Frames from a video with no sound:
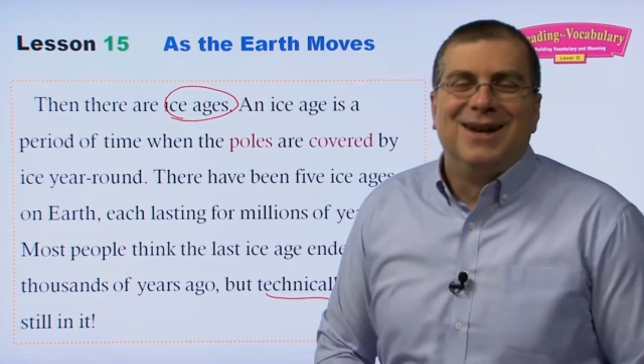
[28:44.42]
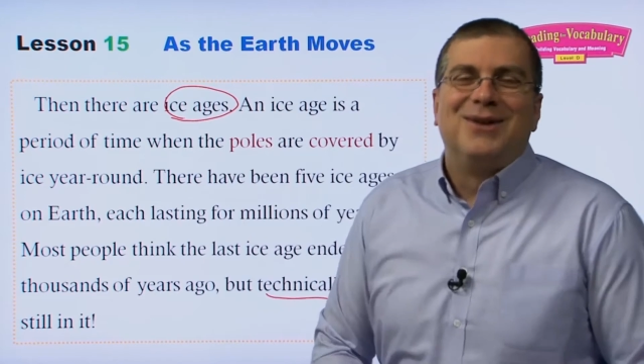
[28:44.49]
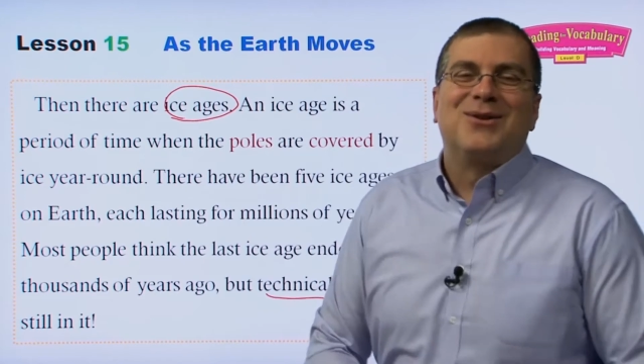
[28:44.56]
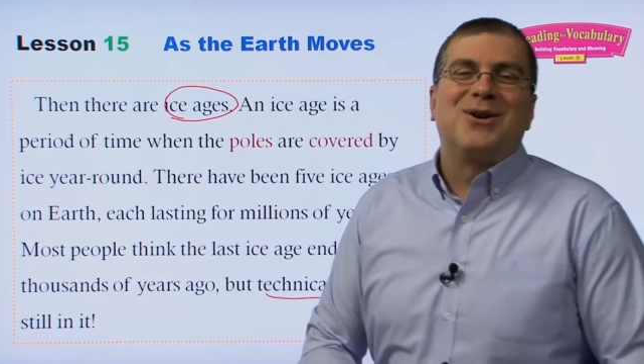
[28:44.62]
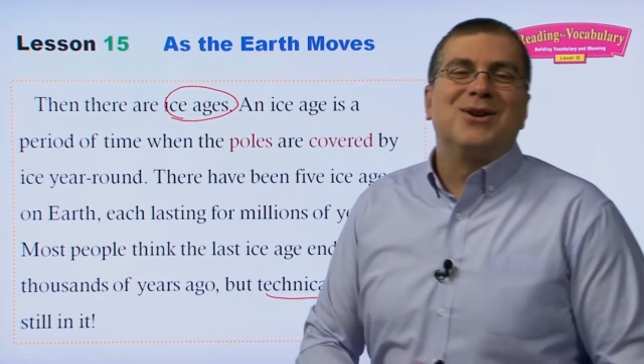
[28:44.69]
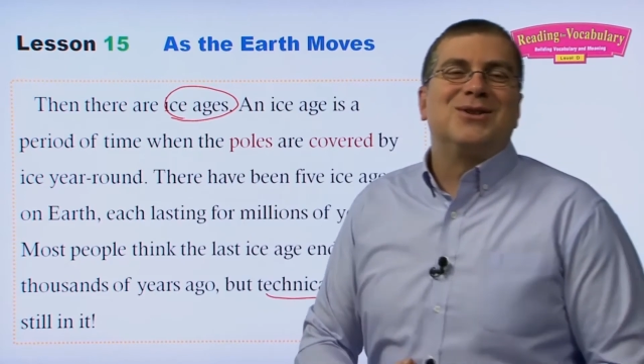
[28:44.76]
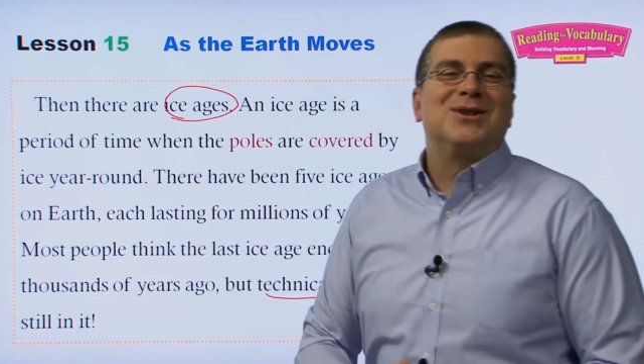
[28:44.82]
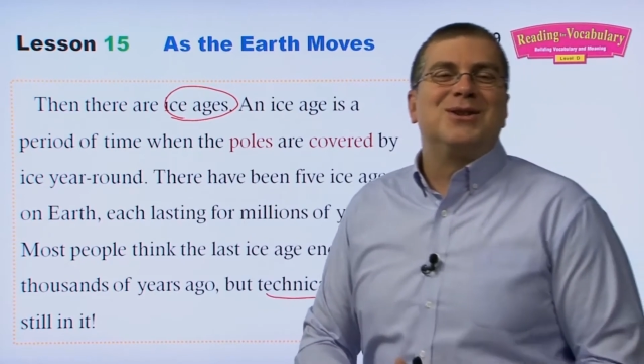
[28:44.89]
Of
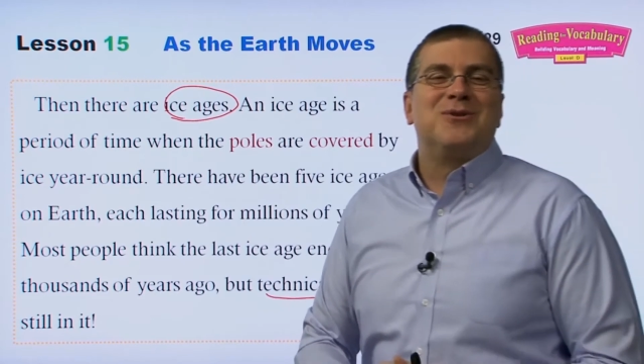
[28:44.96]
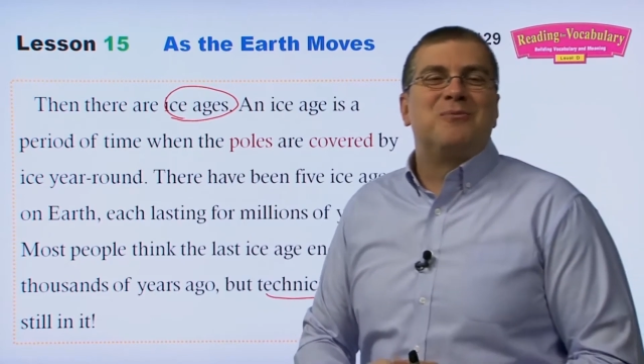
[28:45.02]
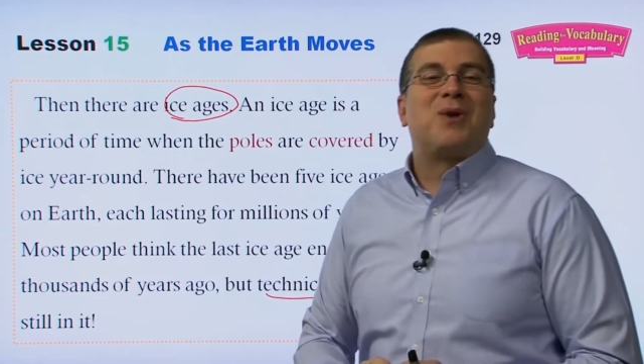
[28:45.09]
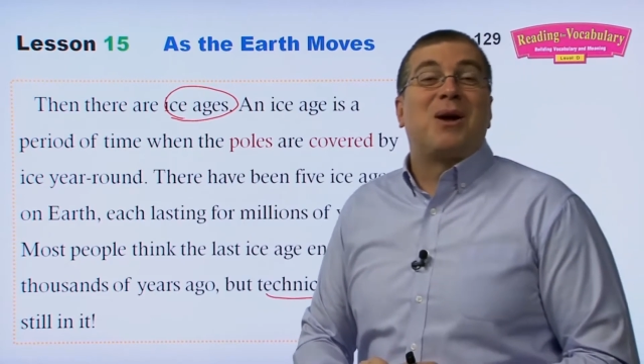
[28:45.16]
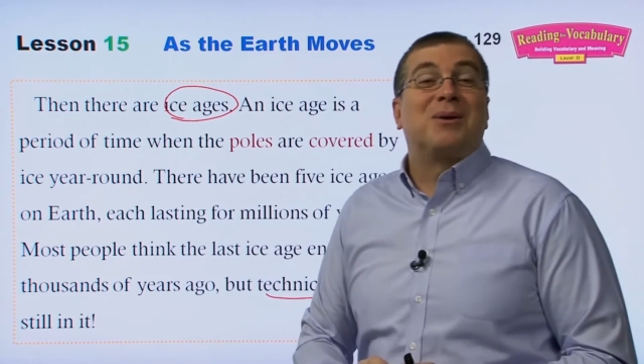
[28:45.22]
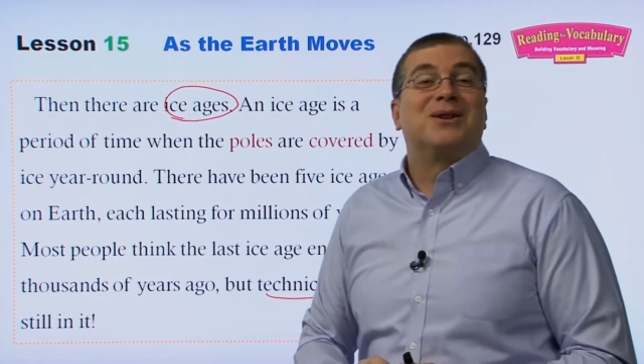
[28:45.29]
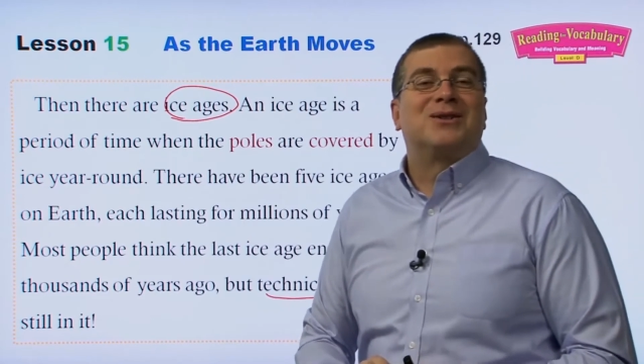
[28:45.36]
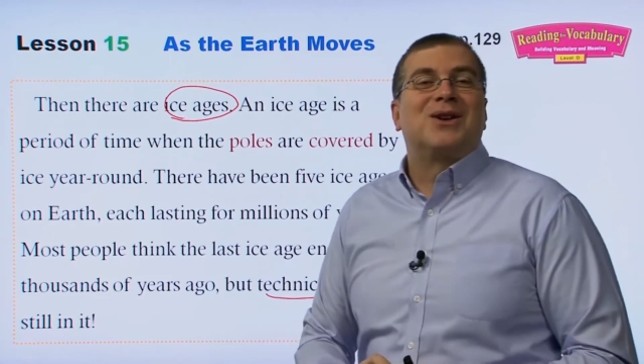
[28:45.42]
course, you
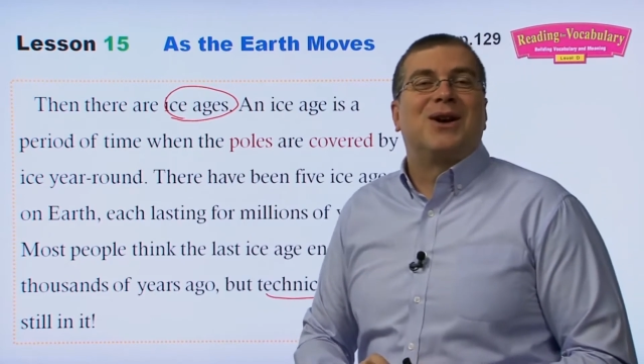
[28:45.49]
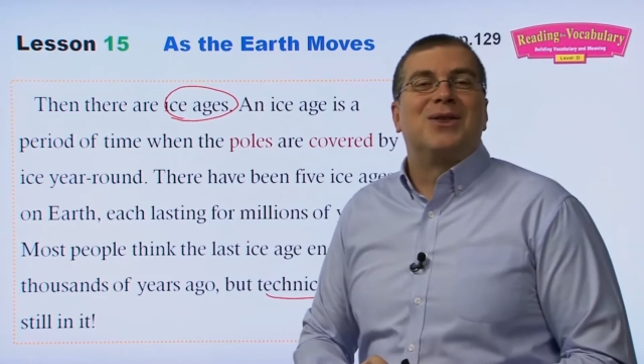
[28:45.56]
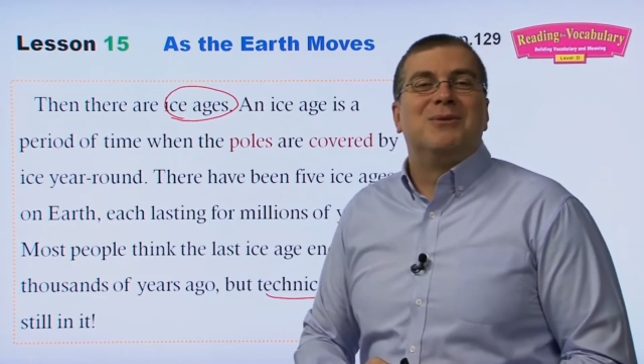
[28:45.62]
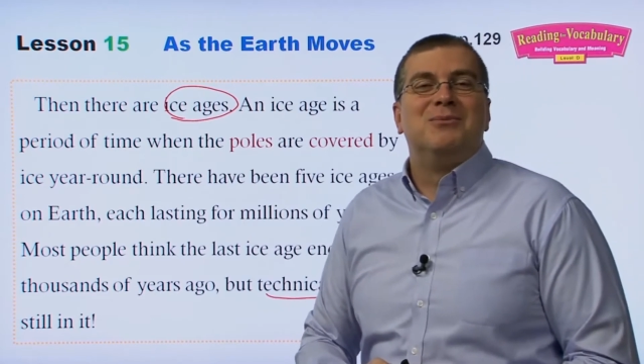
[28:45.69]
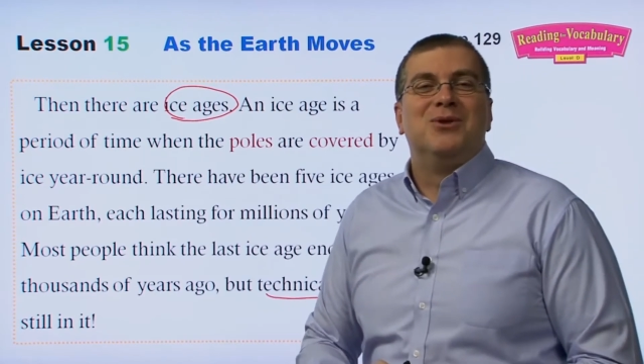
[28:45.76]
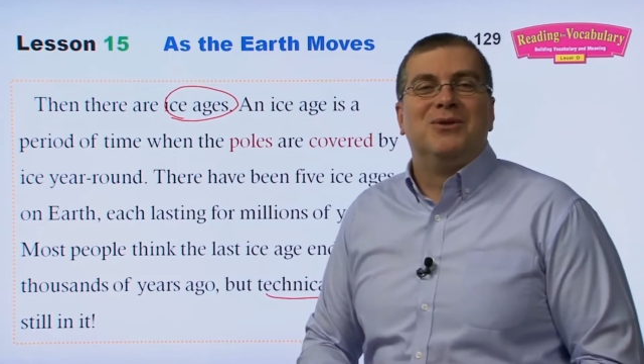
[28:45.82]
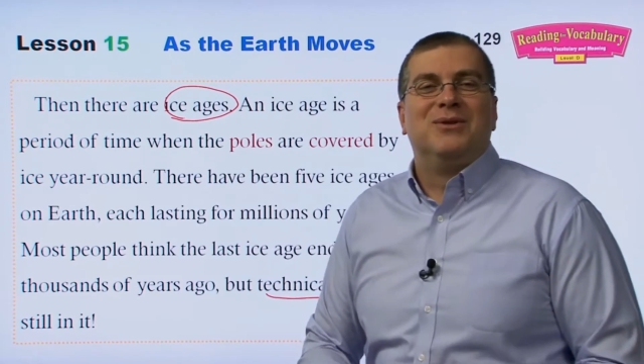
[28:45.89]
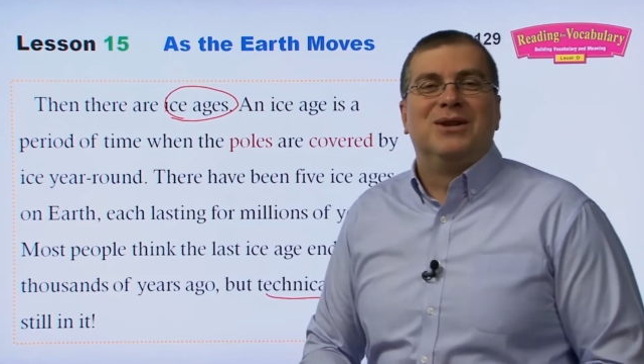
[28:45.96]
probably saw the
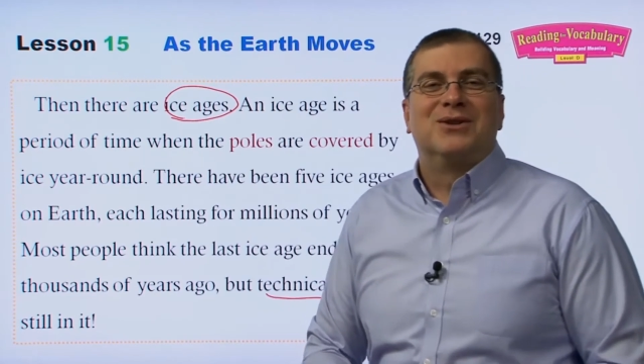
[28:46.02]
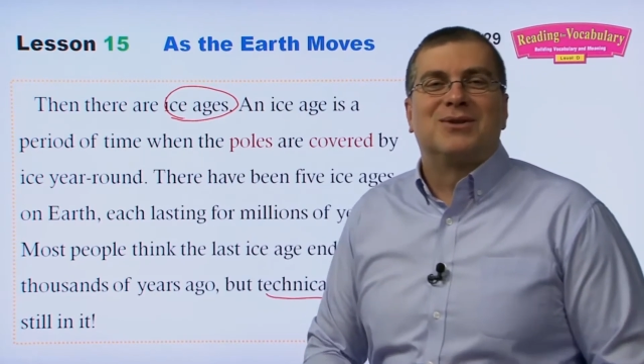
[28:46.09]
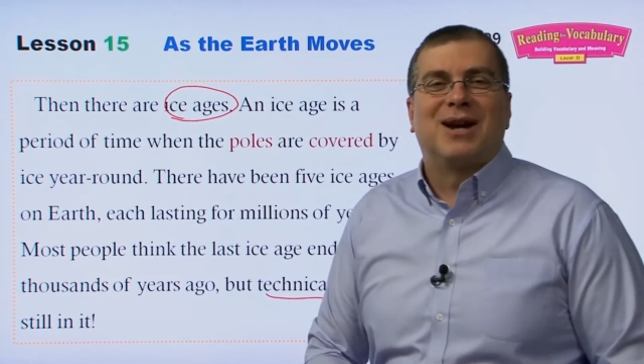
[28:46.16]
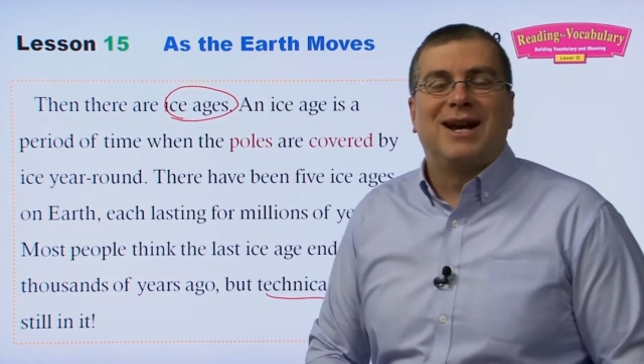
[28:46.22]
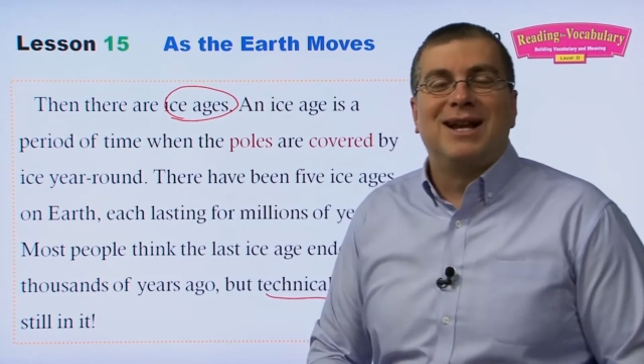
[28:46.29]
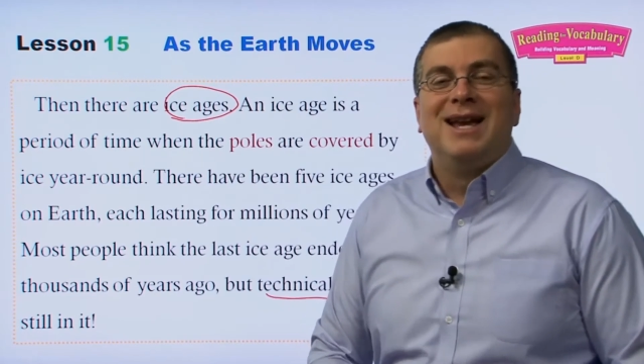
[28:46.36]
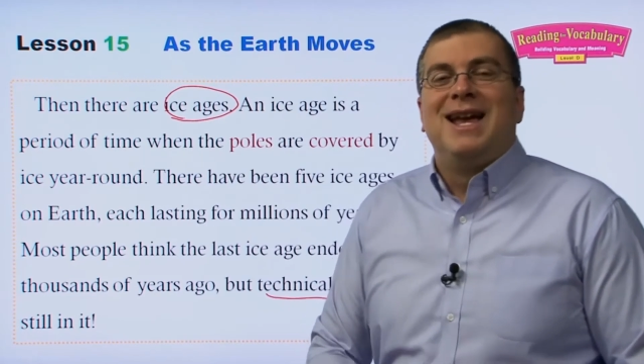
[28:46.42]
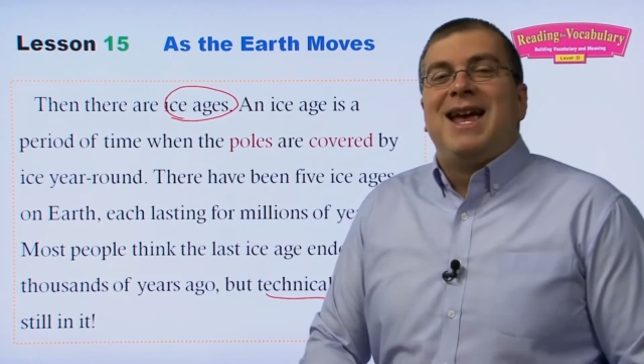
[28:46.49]
movies,
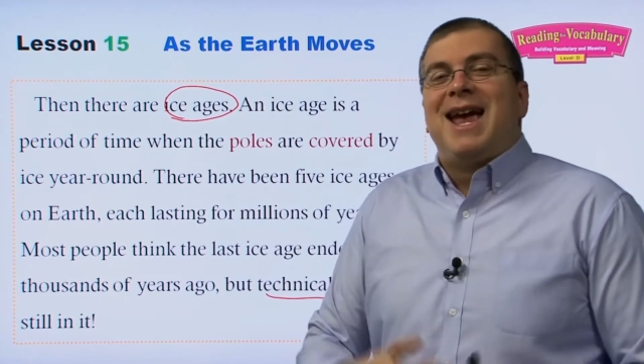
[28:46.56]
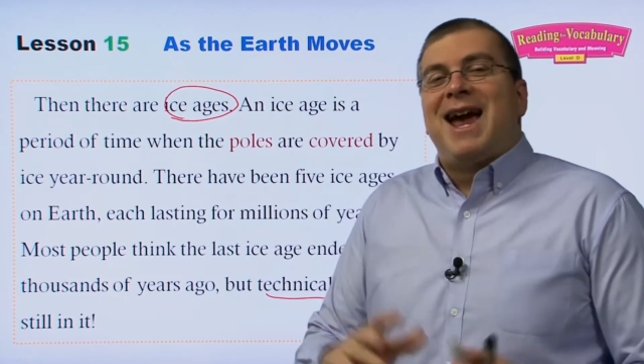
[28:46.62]
right?